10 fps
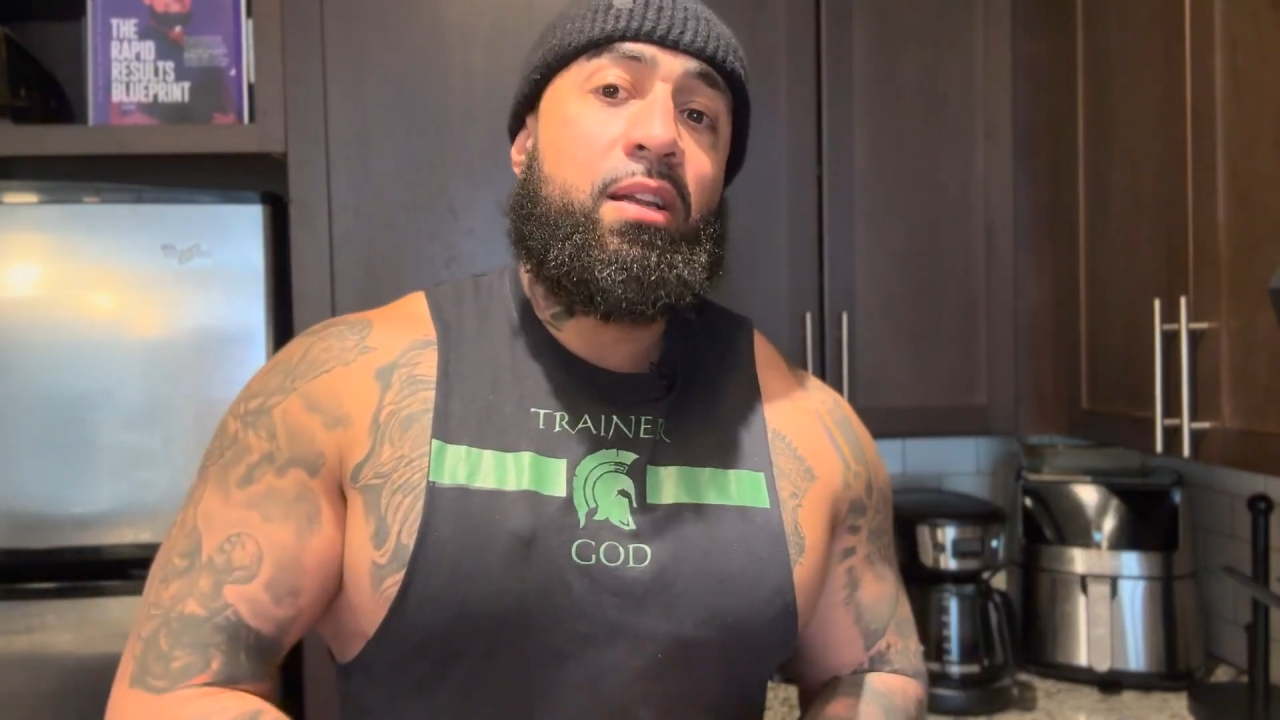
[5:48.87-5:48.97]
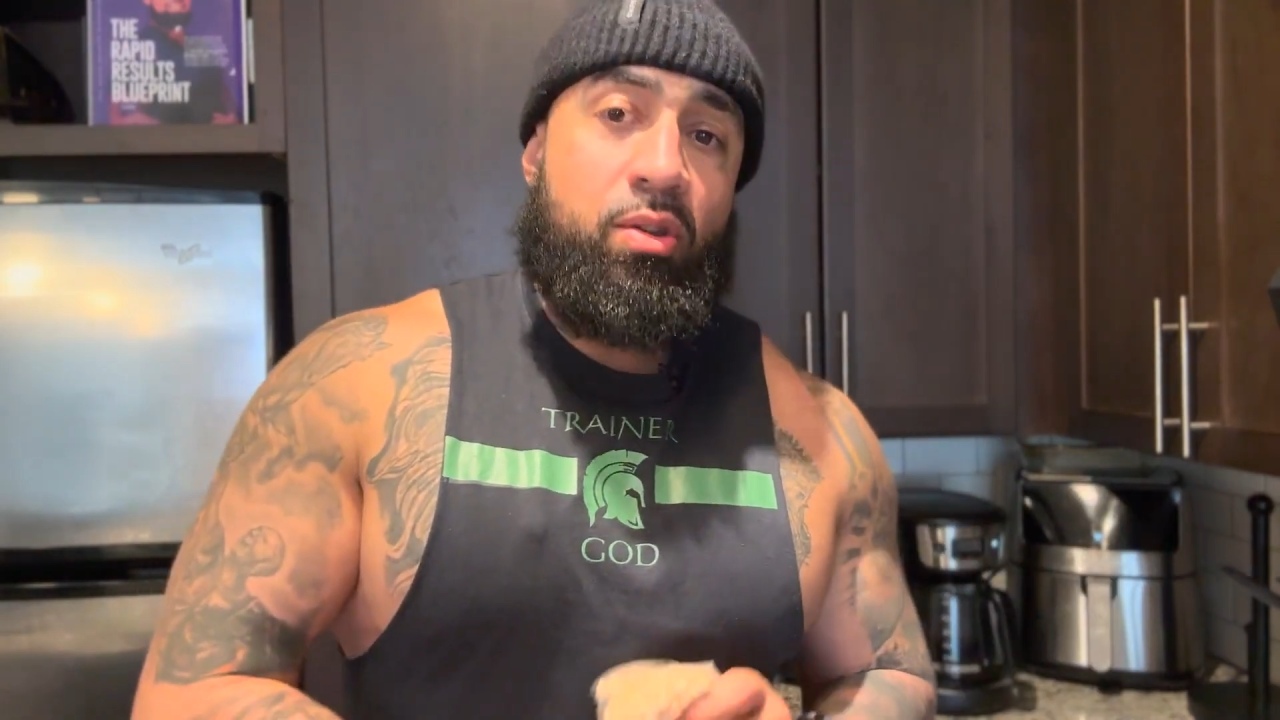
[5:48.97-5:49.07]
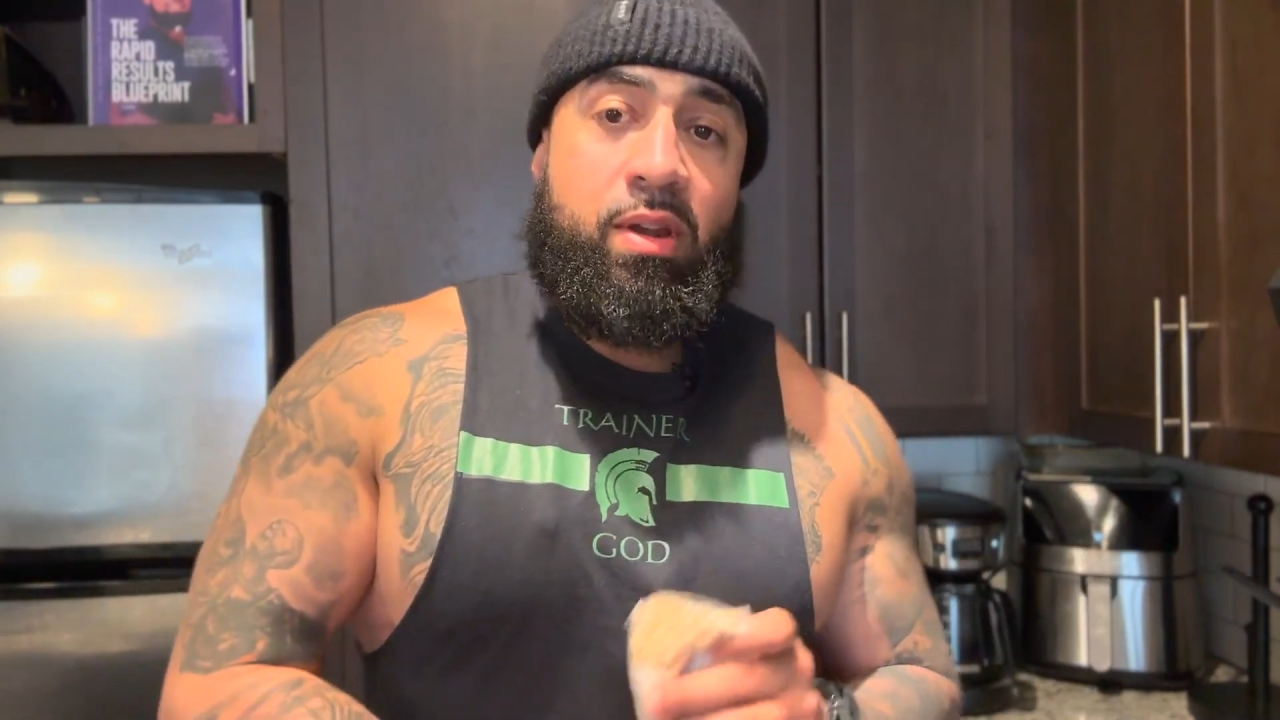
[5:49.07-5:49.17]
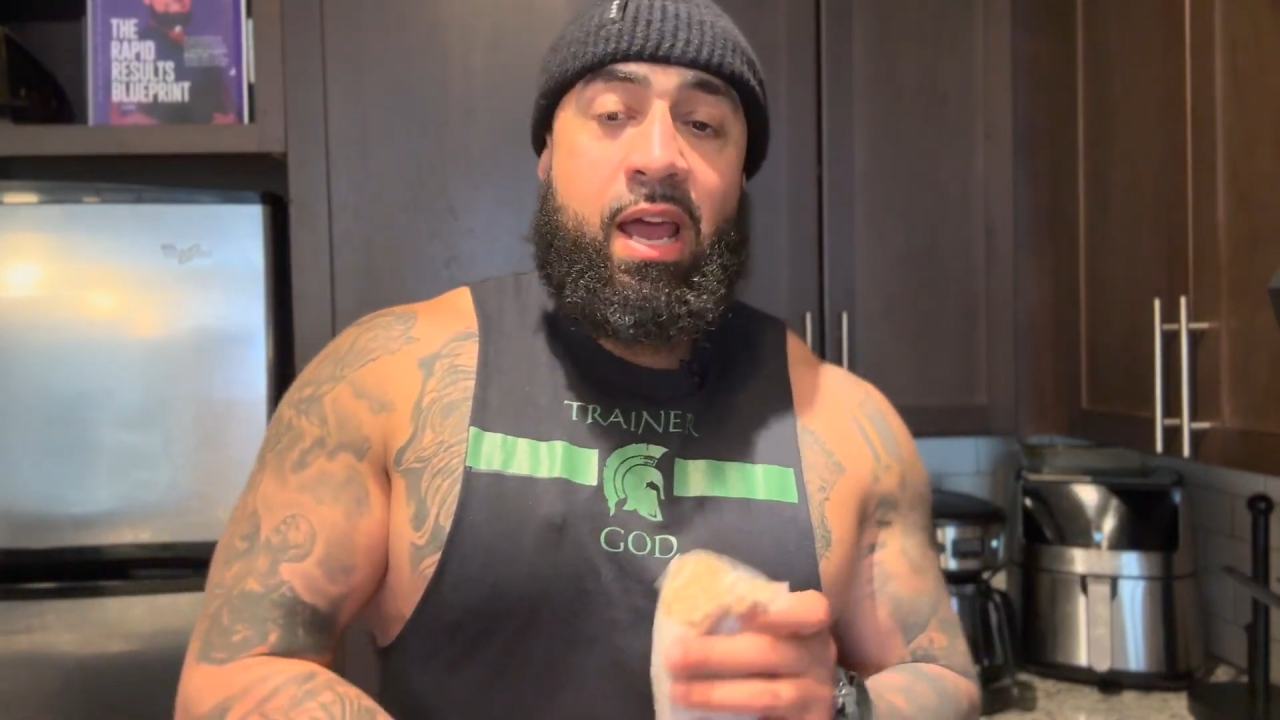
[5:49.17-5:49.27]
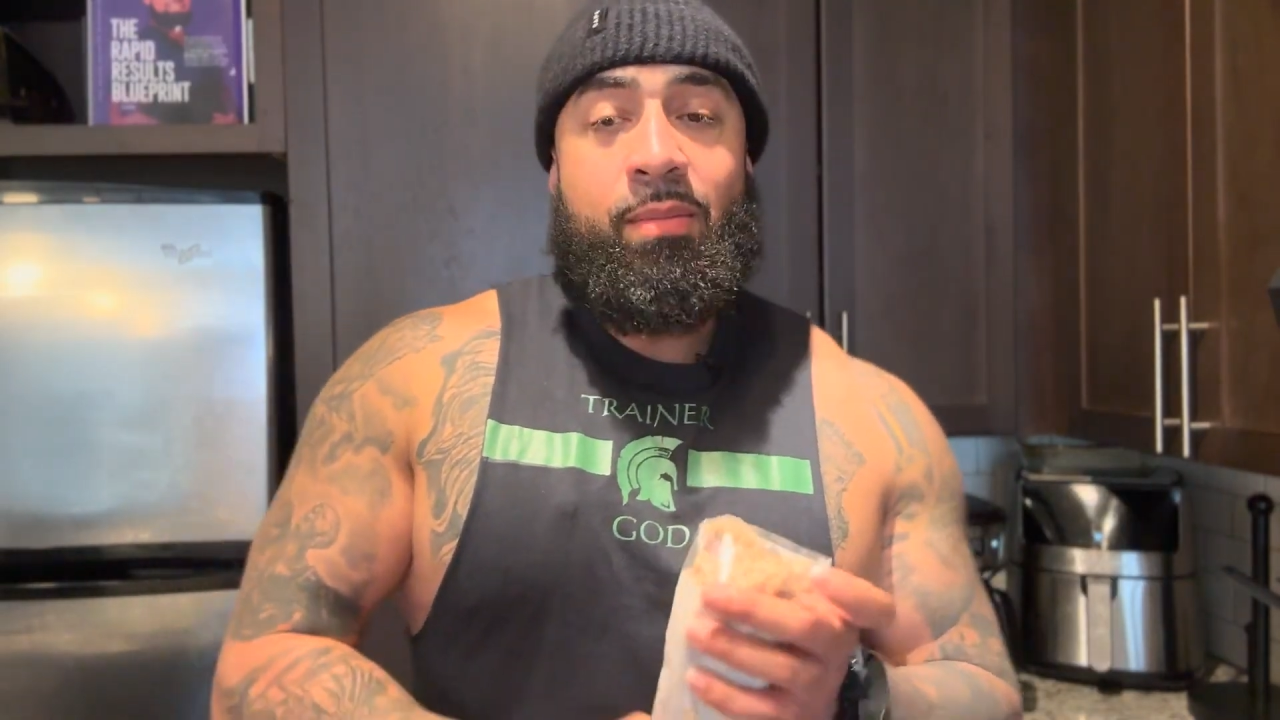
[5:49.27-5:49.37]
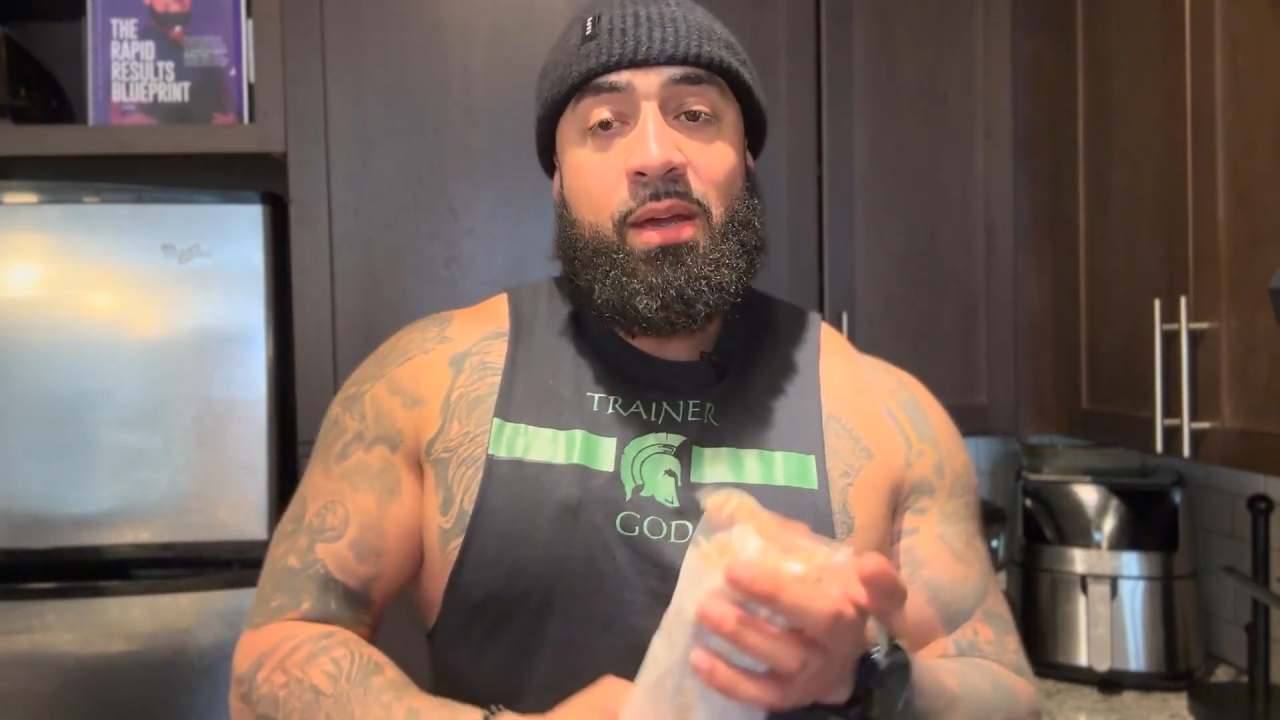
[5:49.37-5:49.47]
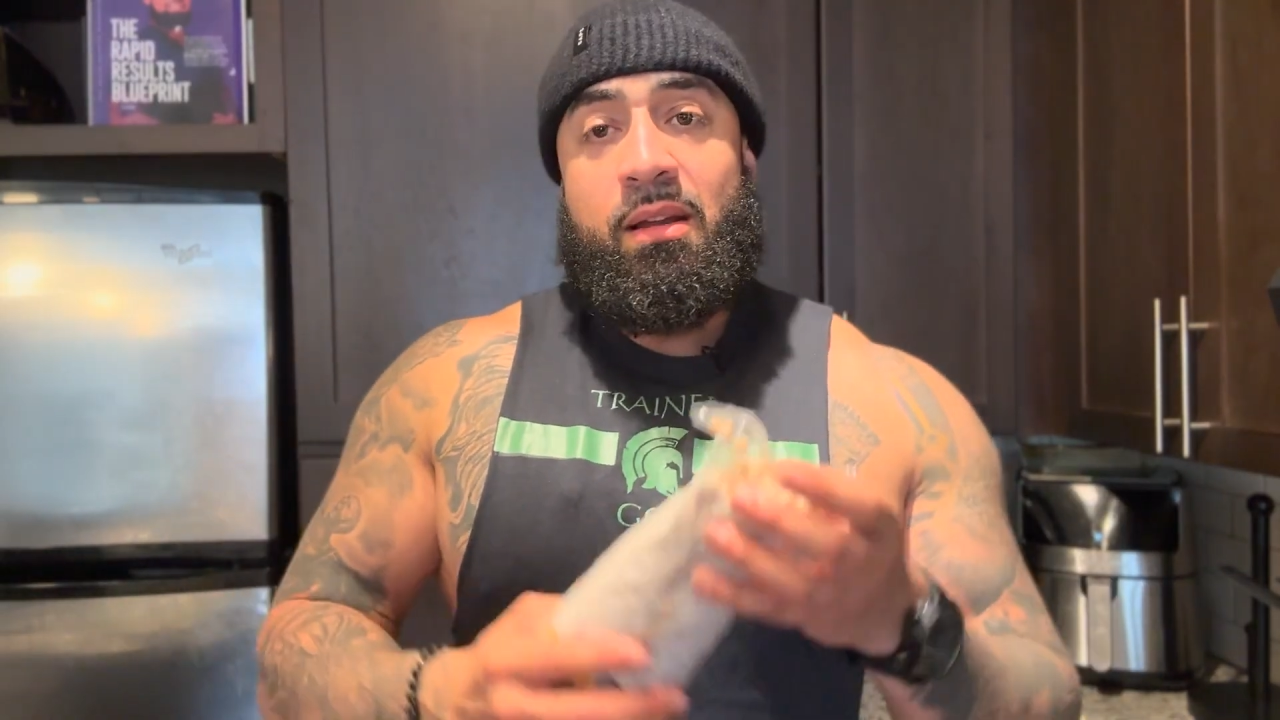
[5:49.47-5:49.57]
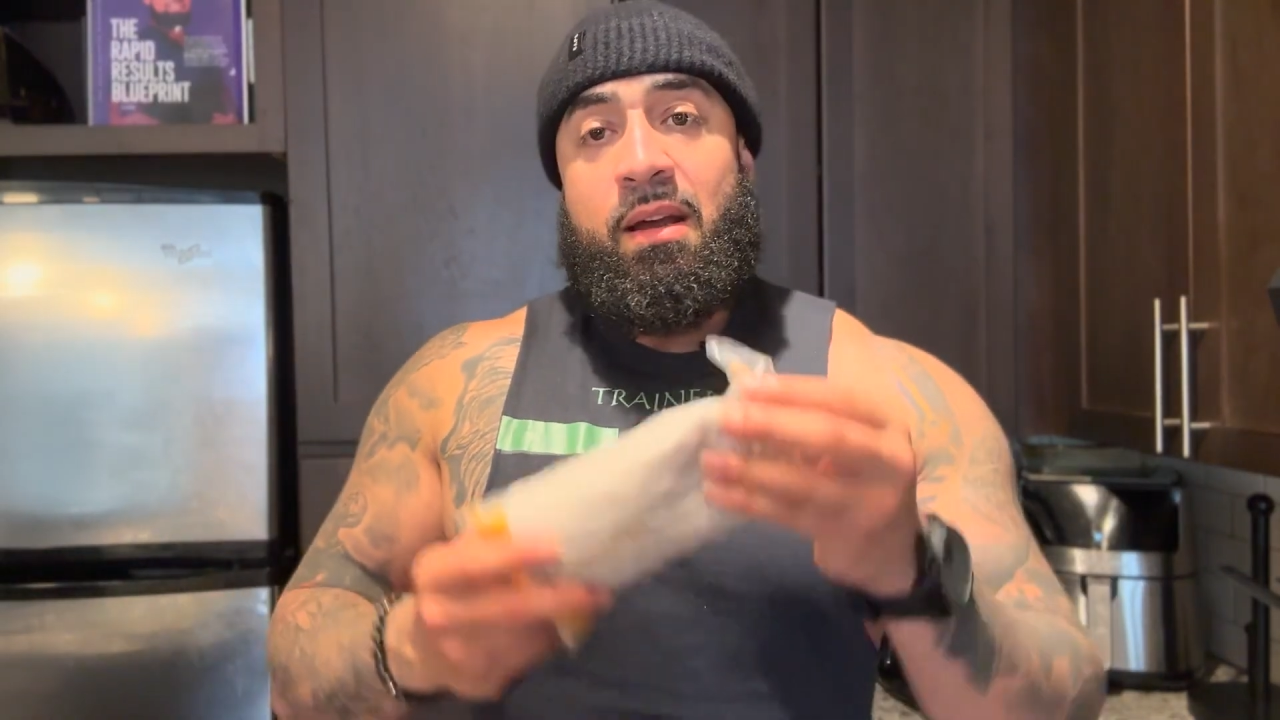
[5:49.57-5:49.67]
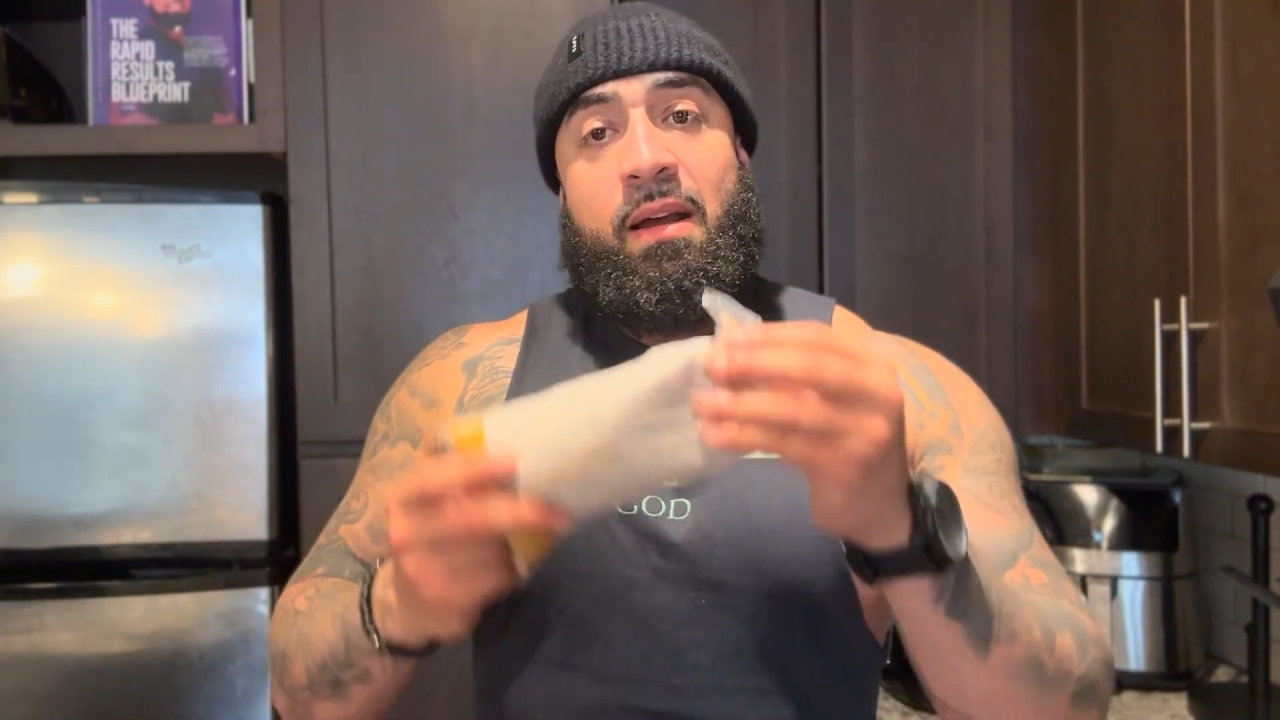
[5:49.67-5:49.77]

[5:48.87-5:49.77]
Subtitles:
you name it.